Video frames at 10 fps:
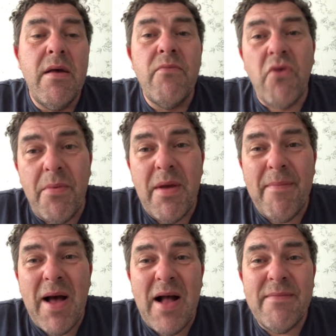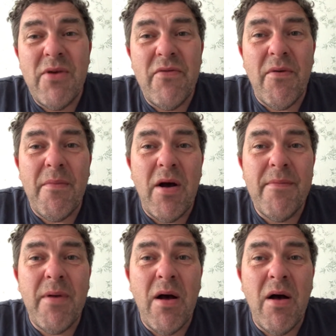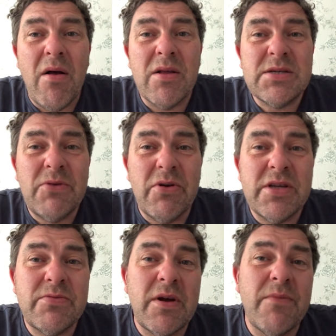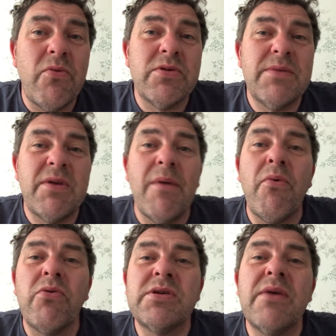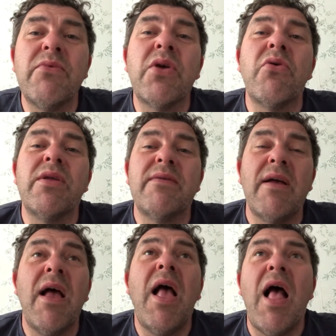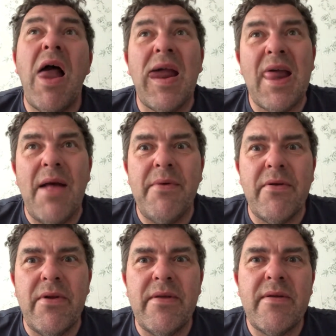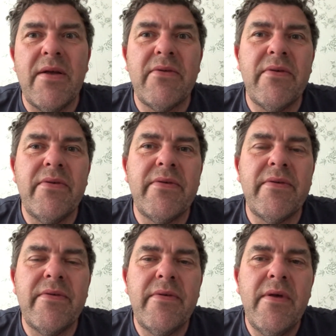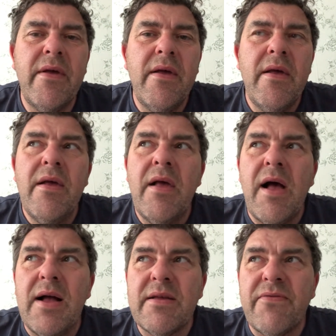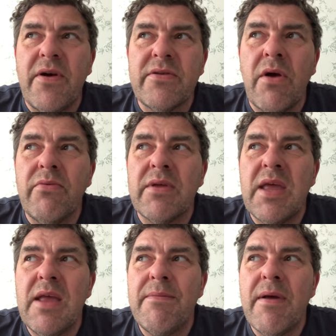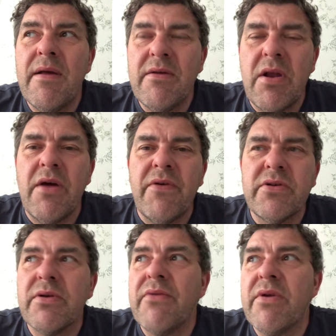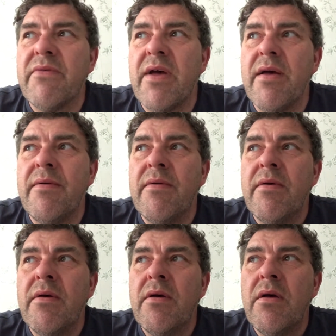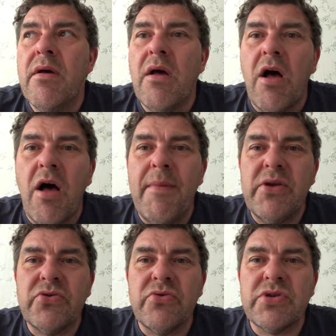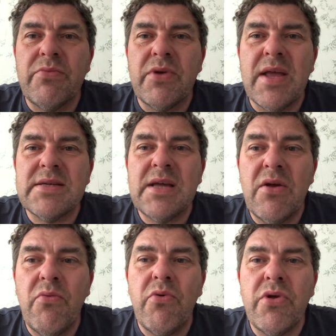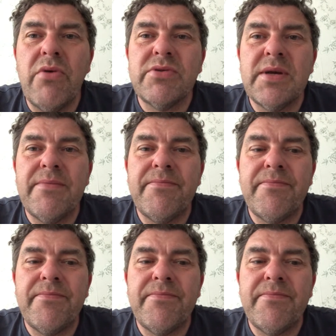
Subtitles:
Probably a bad move on my part, to be honest, when I bought it, but I bought it with good intentions. And if I don't keep it, you know, if I do get rid of it, I'll make sure someone gets it who will use it.